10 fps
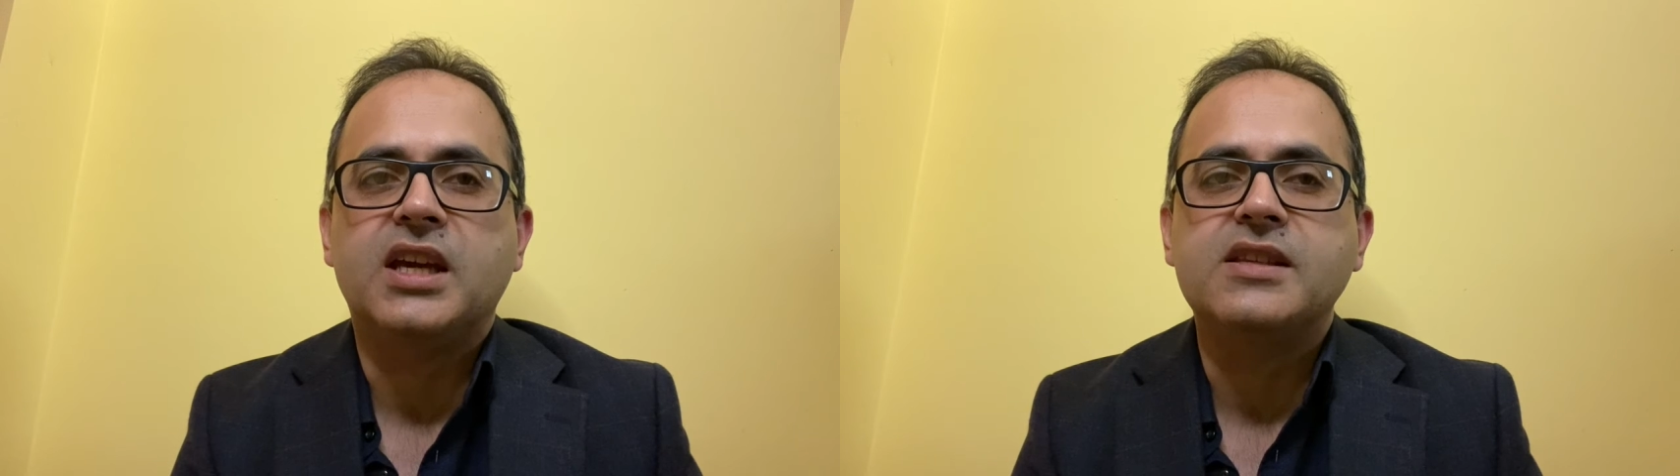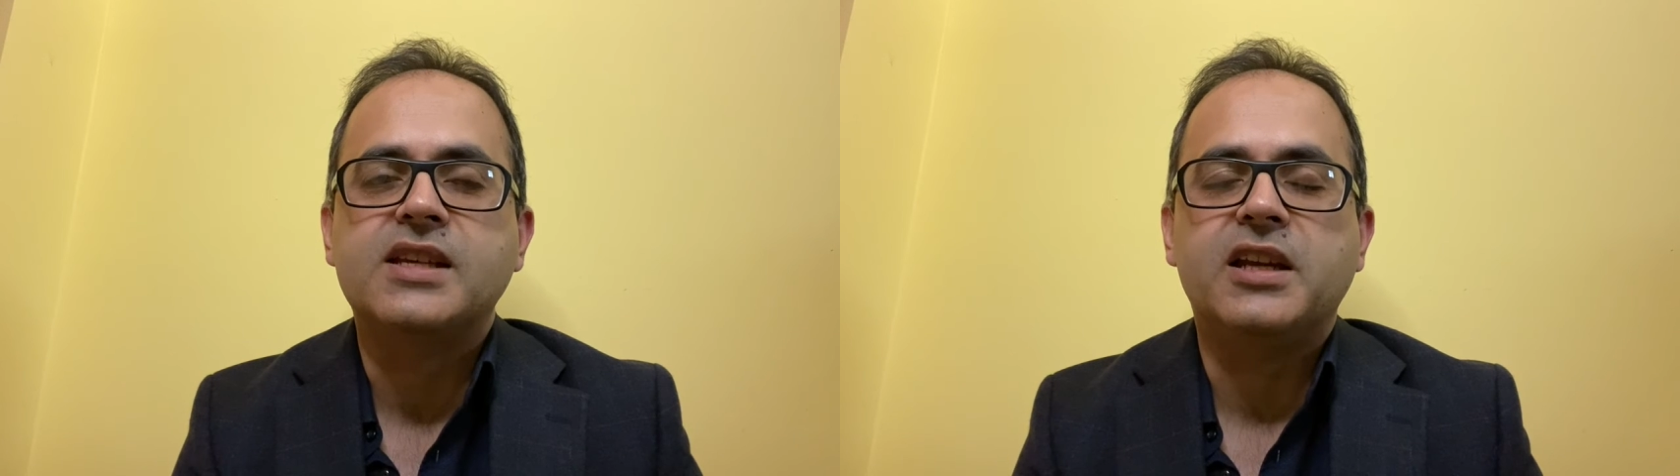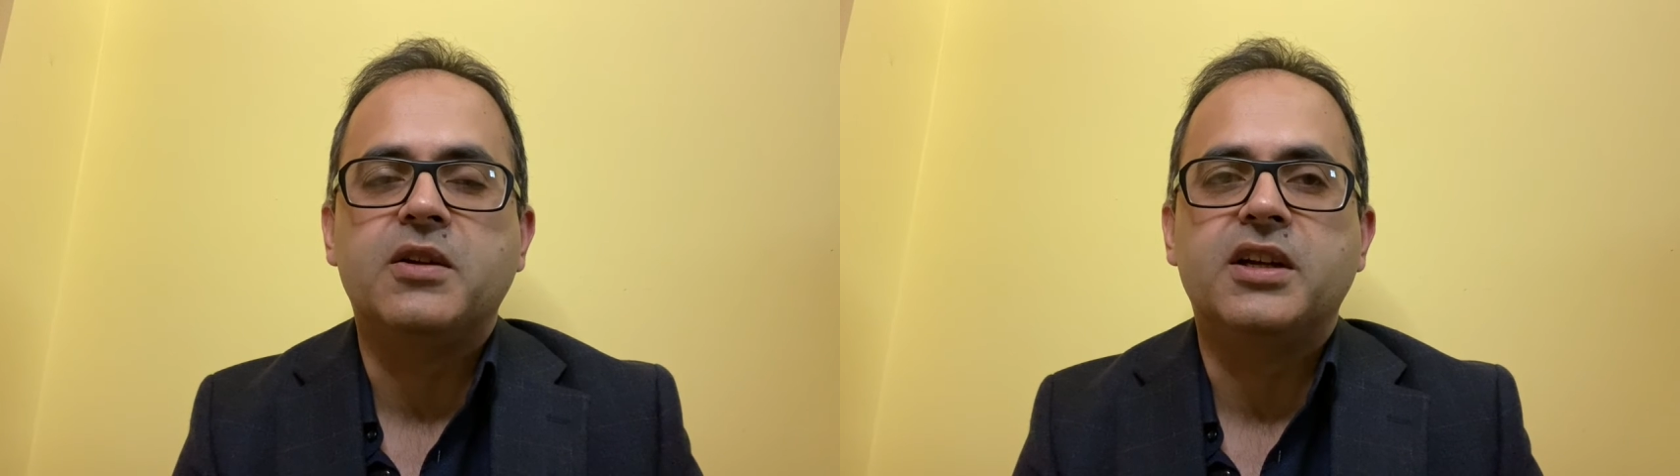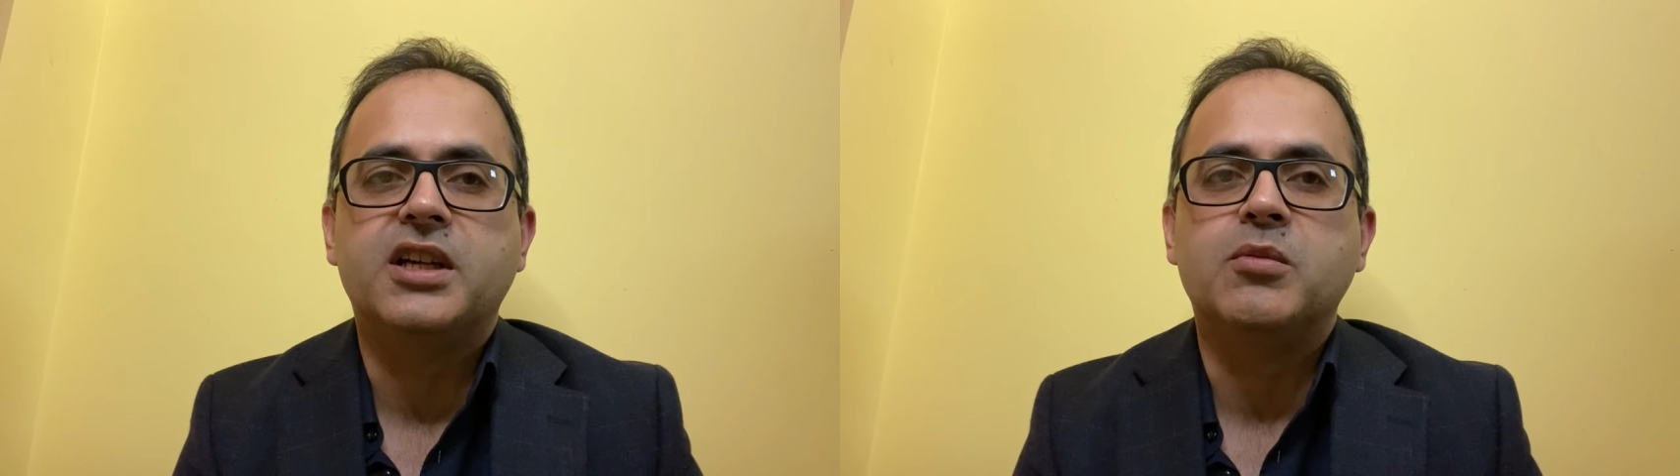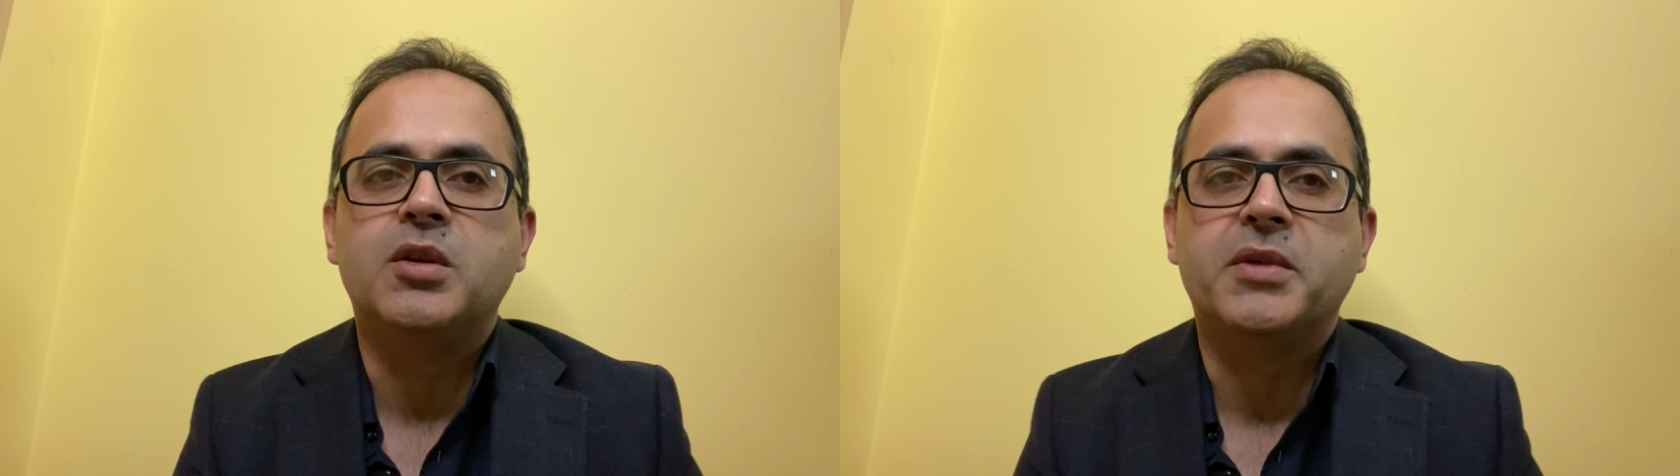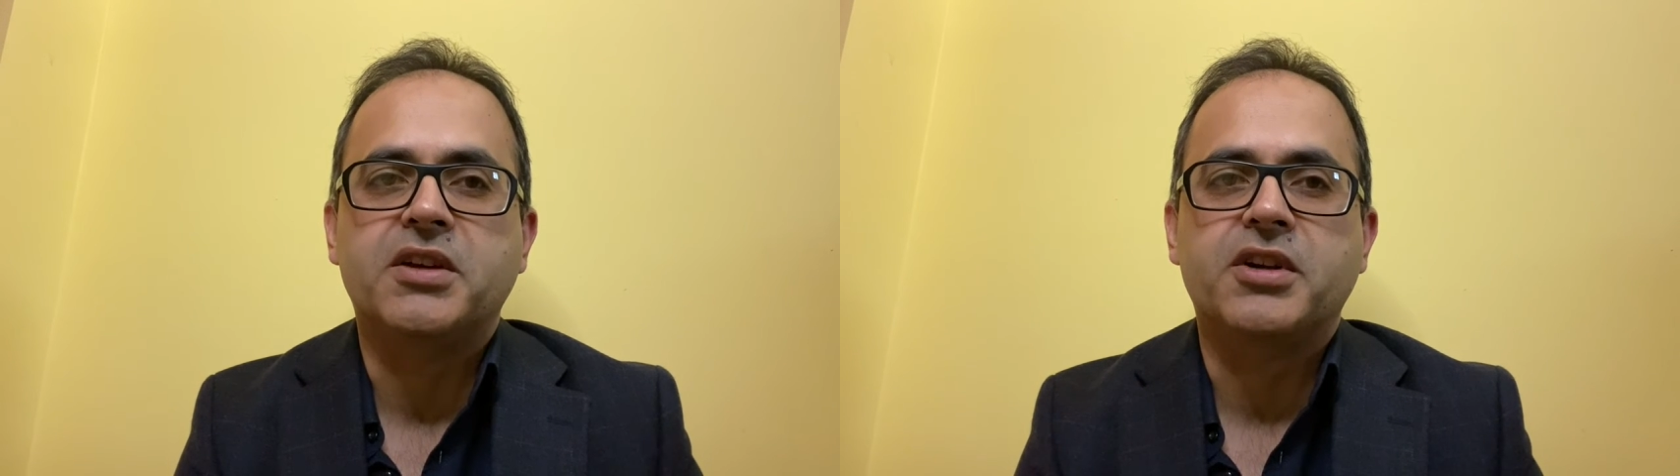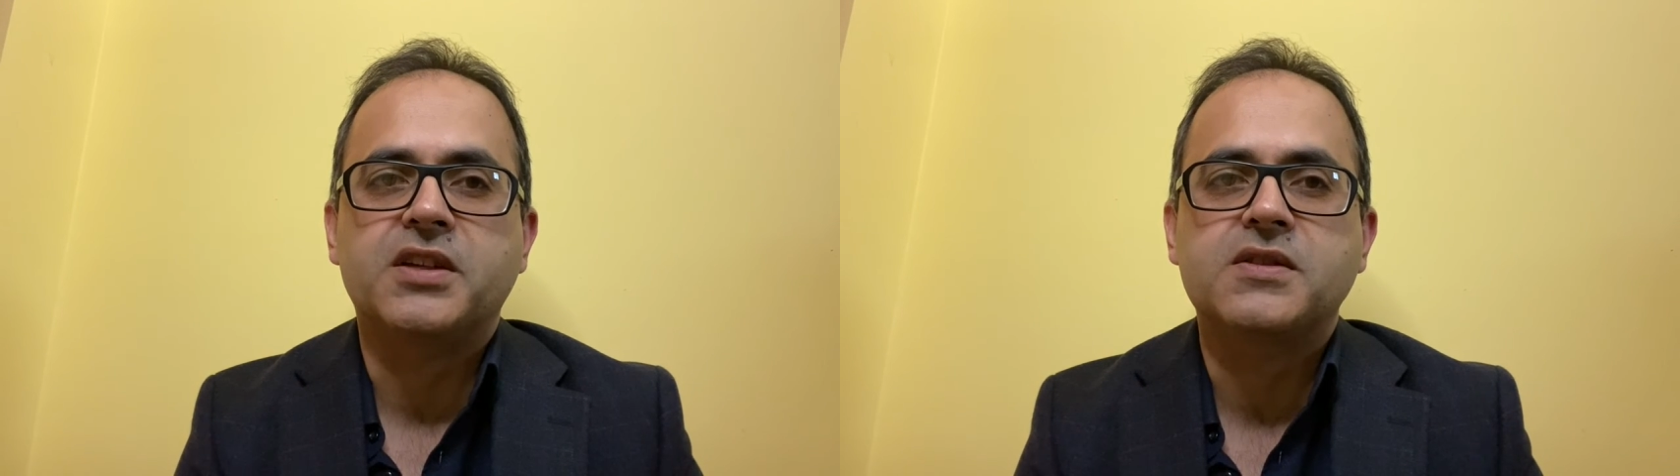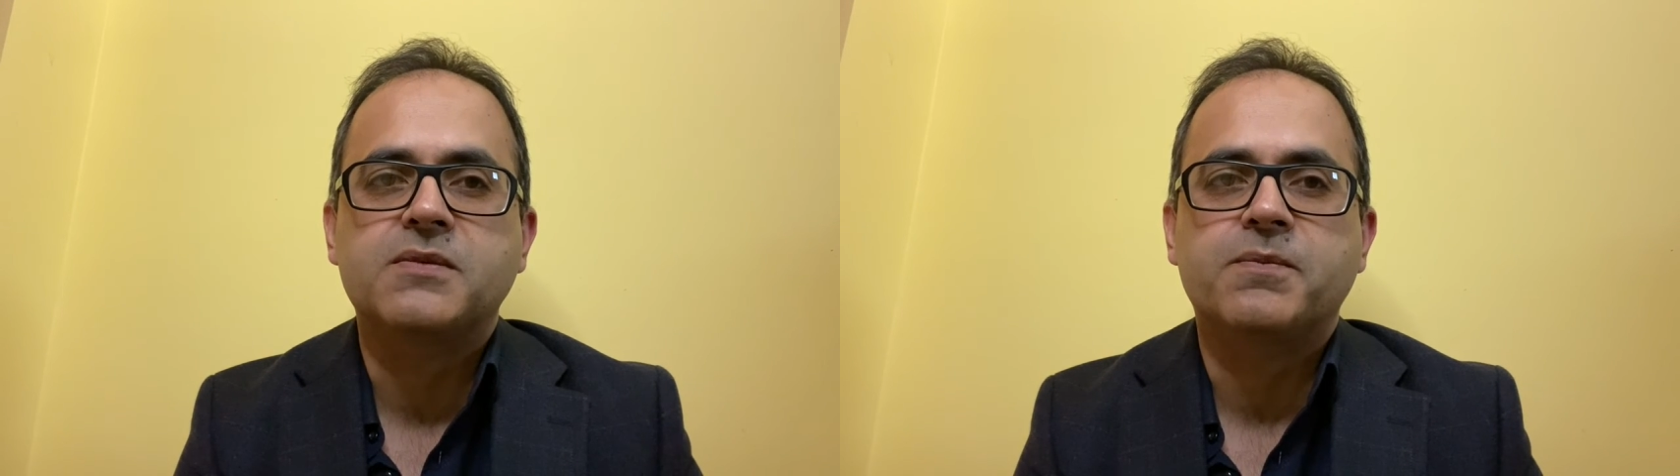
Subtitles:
acellular dermal matrix.